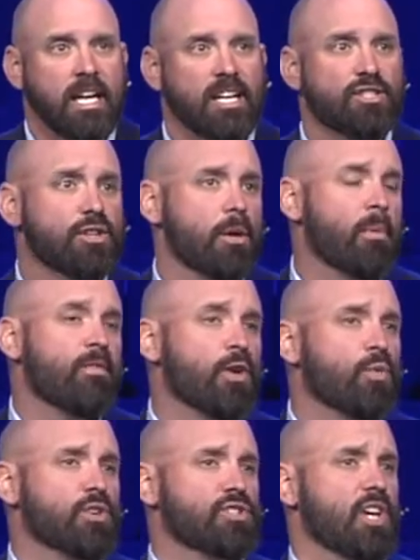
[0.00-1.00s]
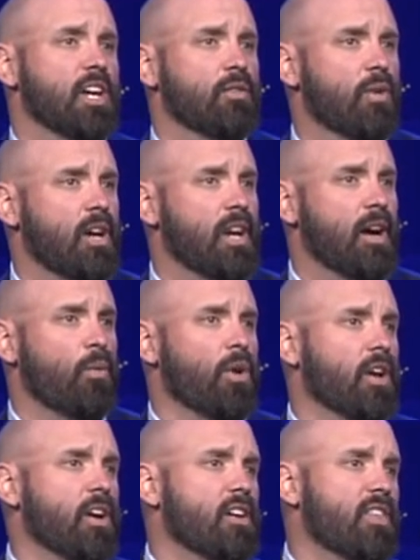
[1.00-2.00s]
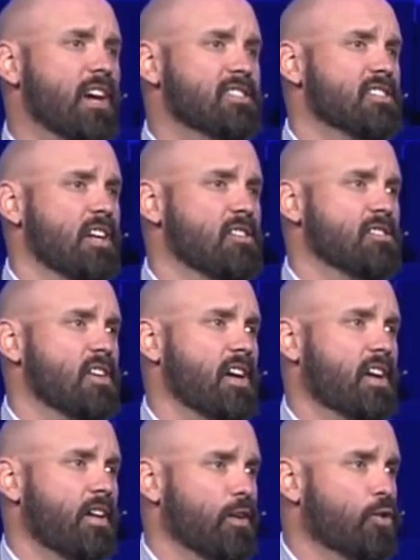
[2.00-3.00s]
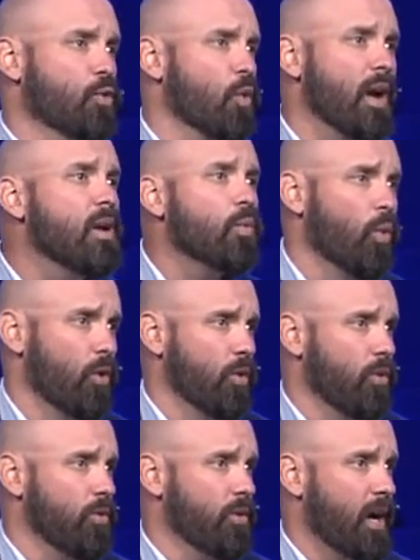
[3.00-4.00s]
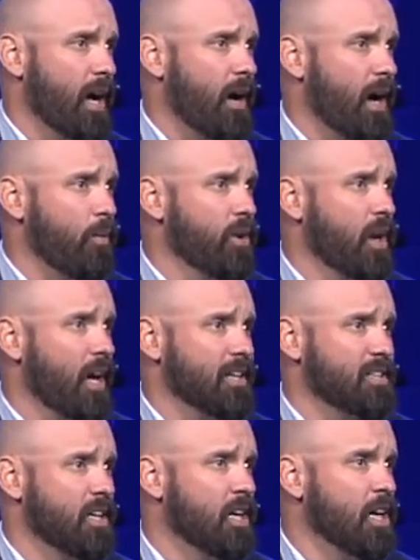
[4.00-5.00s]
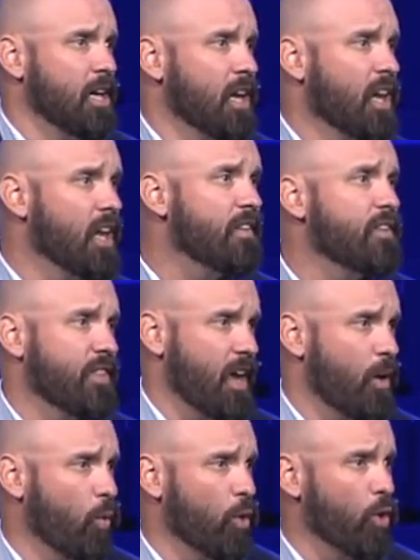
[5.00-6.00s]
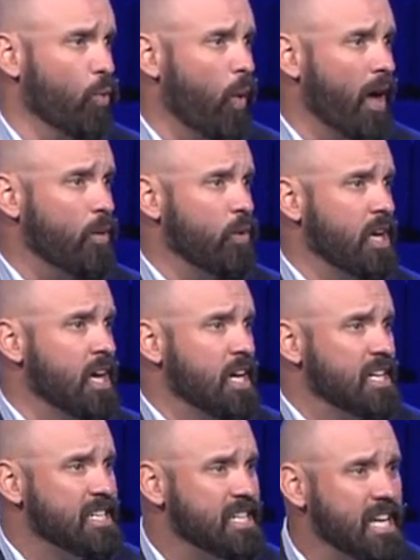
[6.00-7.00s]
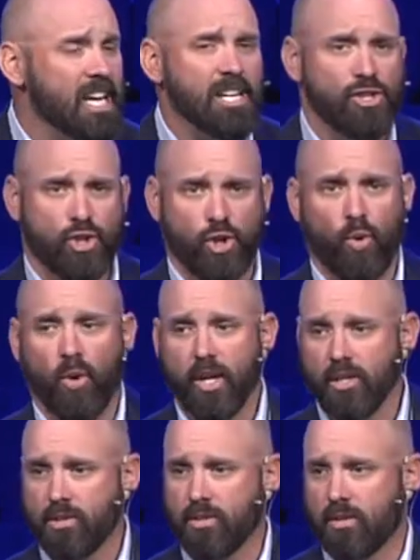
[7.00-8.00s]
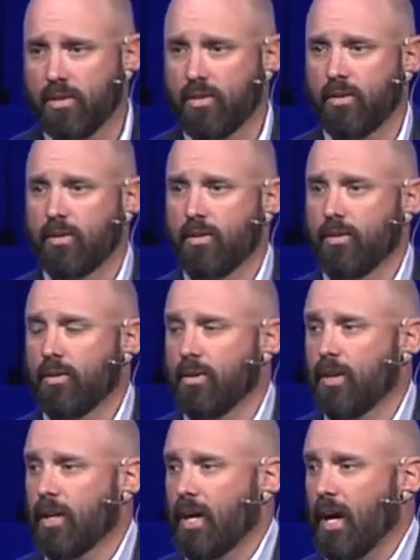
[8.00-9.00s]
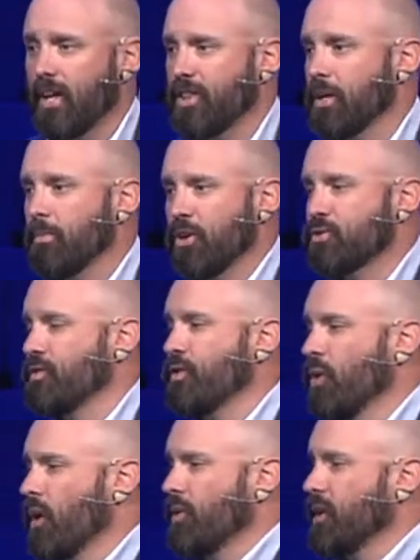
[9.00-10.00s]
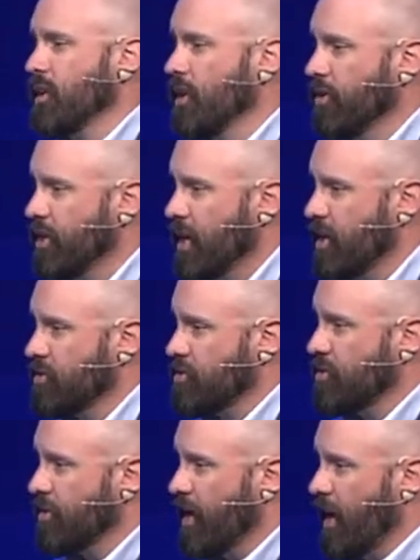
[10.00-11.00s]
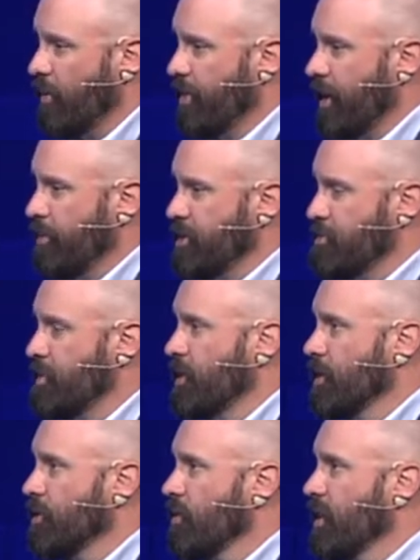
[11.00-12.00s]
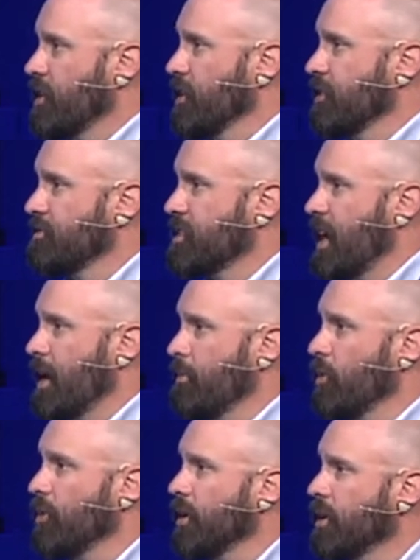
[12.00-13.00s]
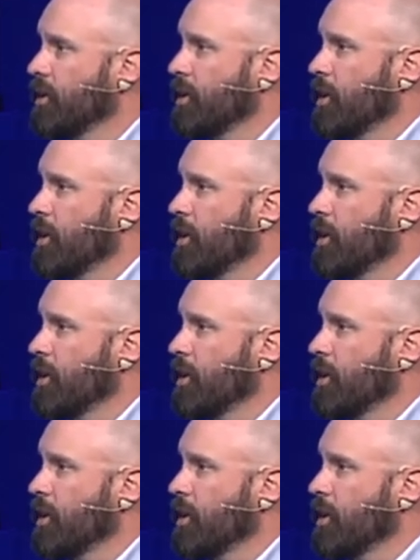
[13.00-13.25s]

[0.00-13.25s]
And some of you are saying right now, well, Larry, that sounds like a great world. I, I would like to live in that world. Why do we need choice? I think most of you already know the answer to that without me spending a great deal of time on it.